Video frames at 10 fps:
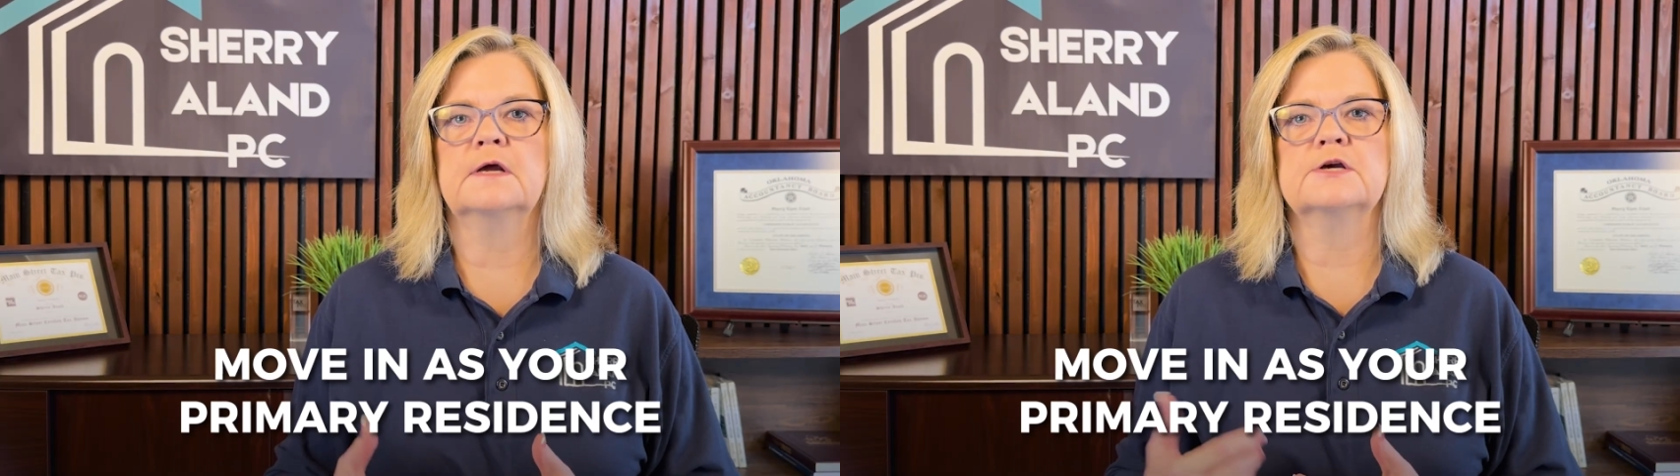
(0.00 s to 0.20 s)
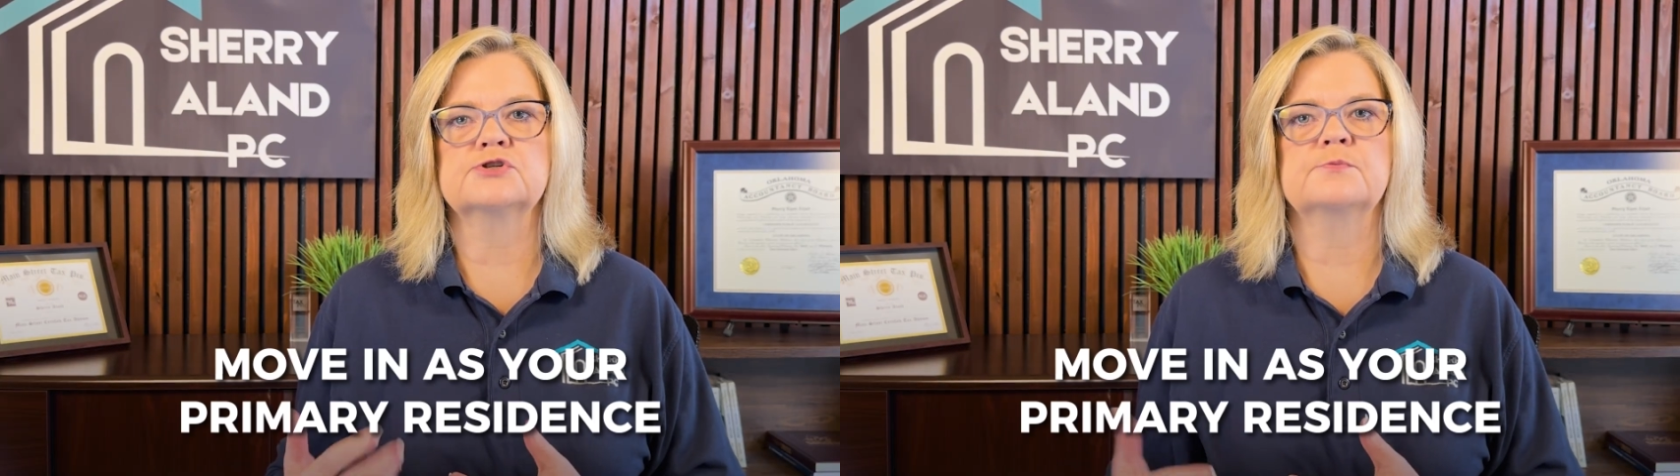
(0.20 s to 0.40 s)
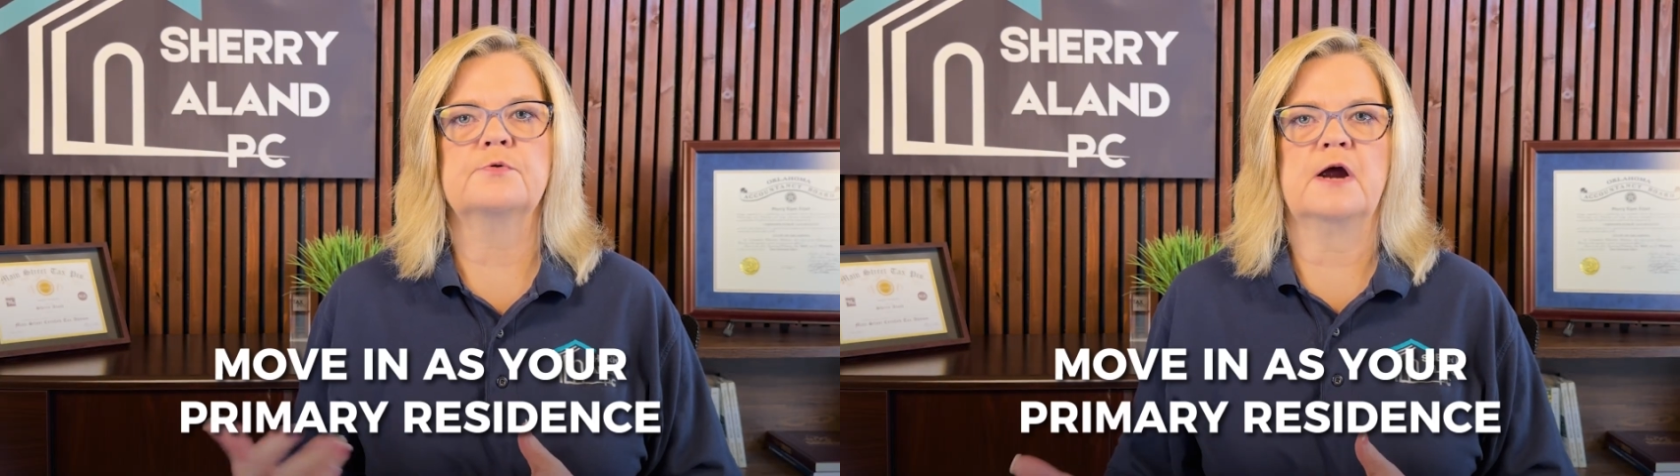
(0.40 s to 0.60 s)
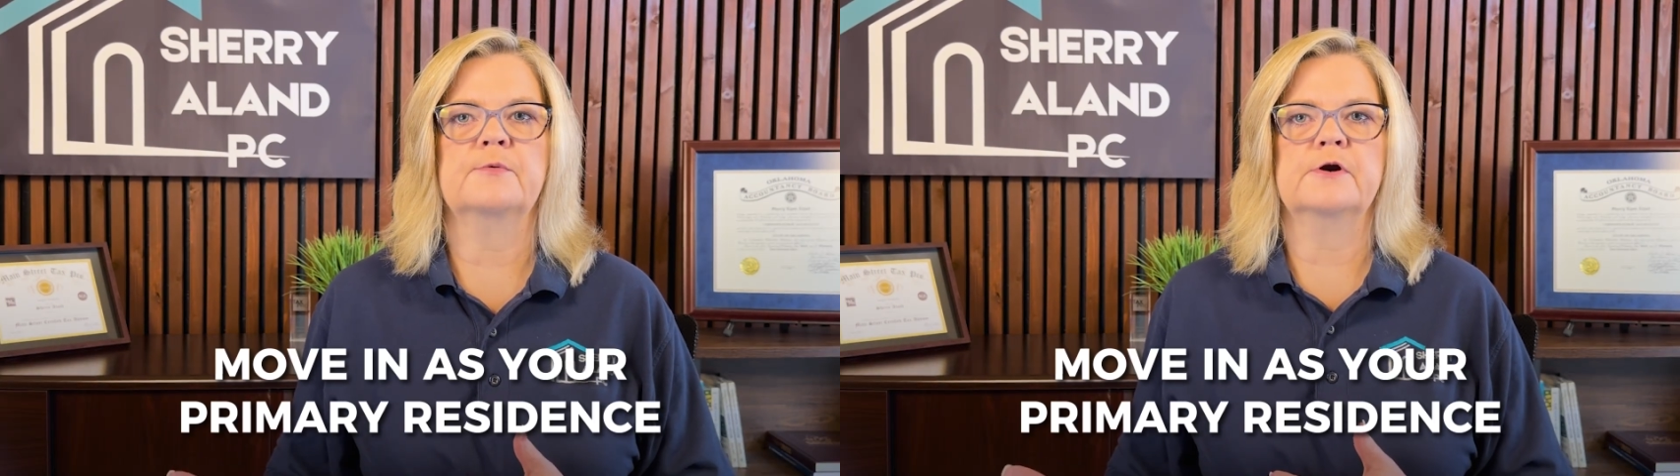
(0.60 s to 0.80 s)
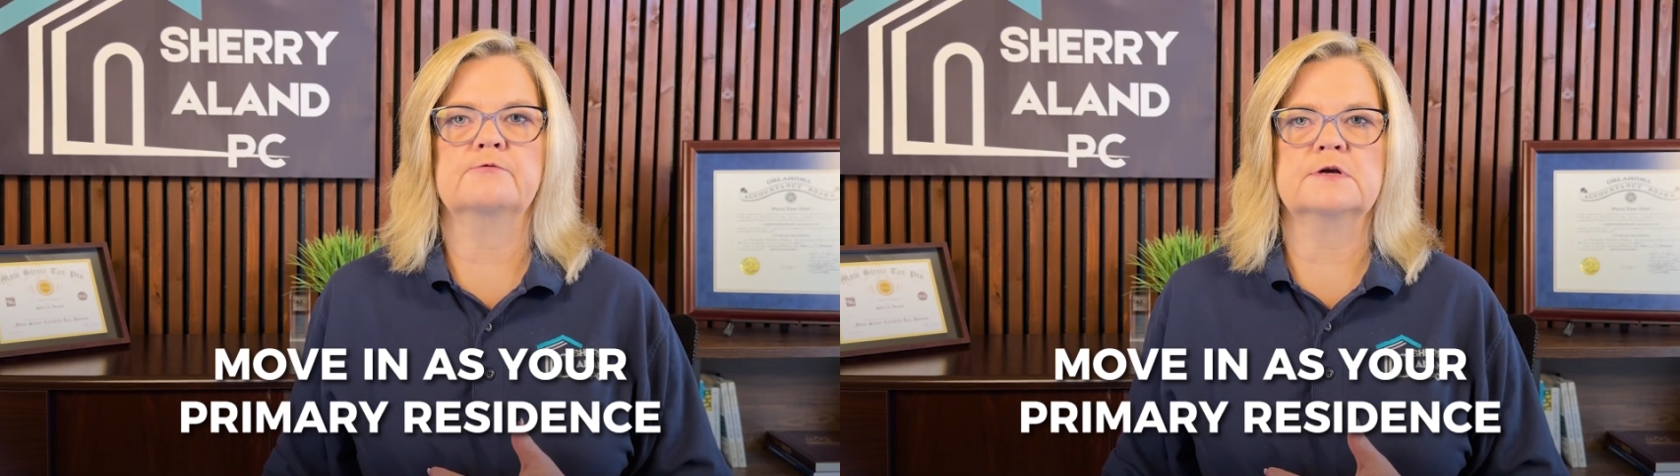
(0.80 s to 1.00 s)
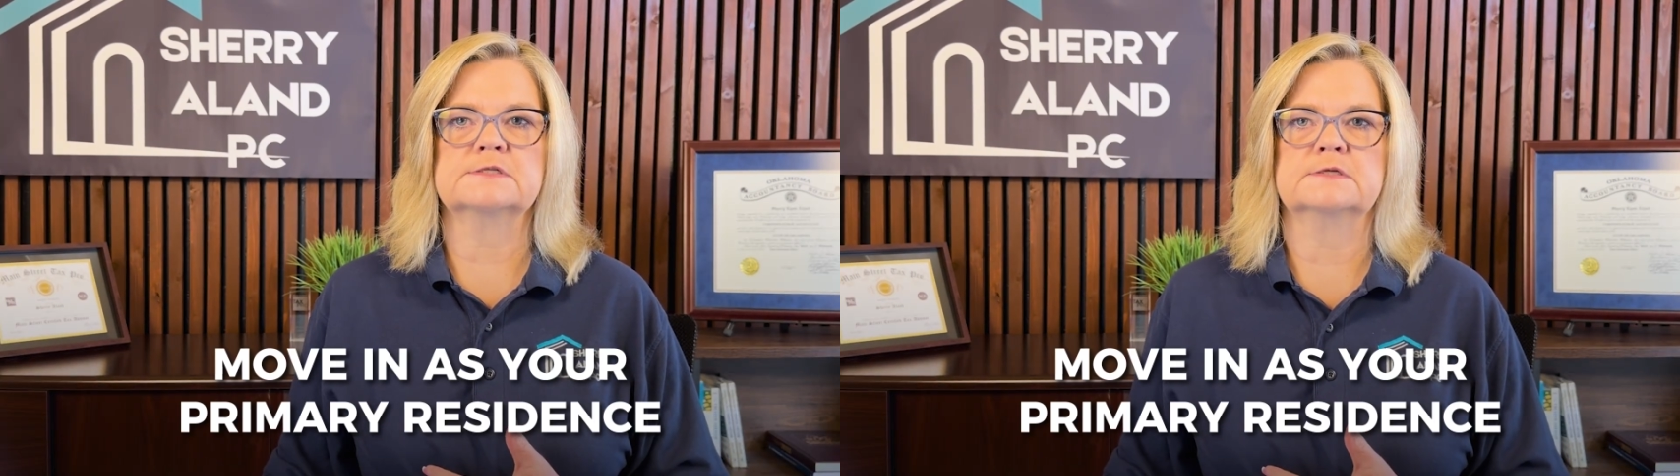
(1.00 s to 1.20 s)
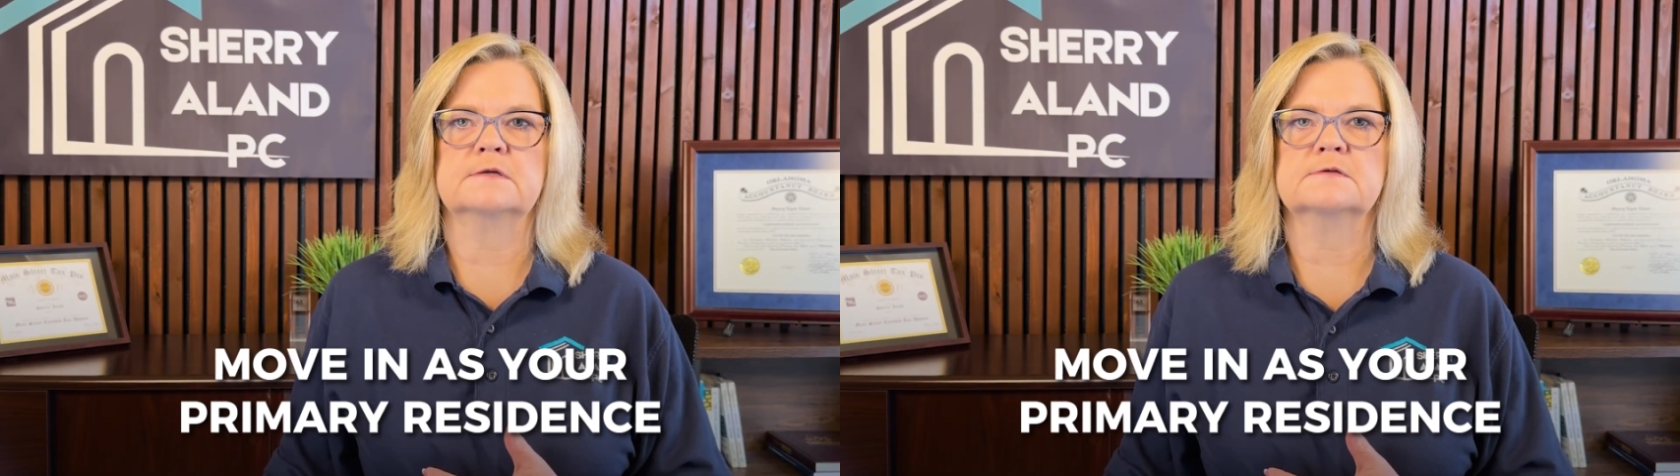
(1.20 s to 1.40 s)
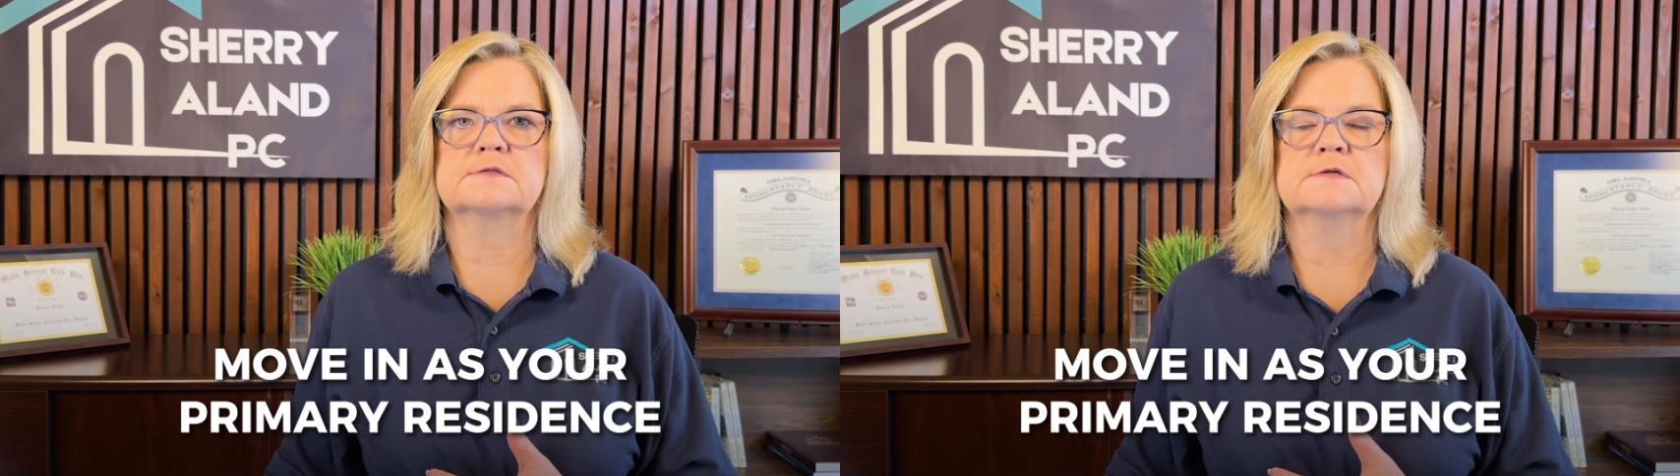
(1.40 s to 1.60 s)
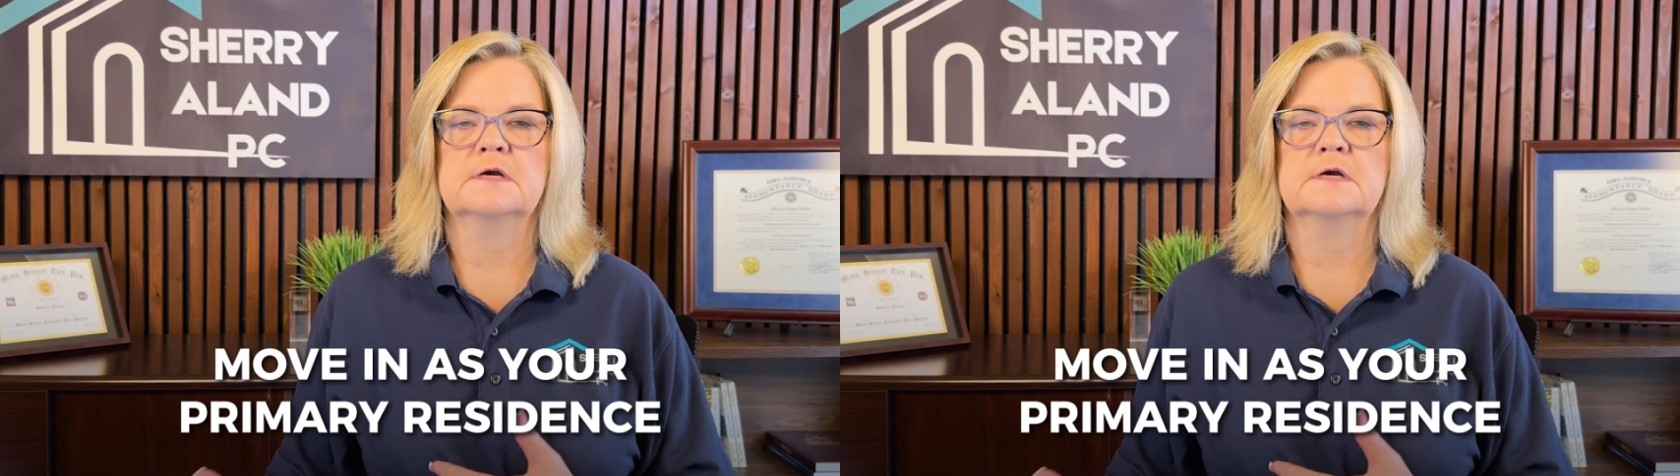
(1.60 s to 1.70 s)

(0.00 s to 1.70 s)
as your primary residence.